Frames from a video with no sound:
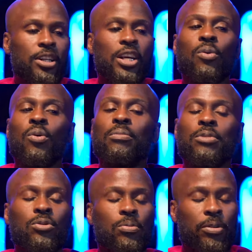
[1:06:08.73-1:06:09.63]
they want
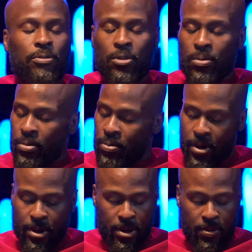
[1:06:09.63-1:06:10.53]
me to perform
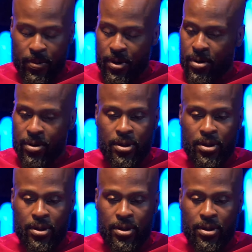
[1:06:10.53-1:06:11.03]
well.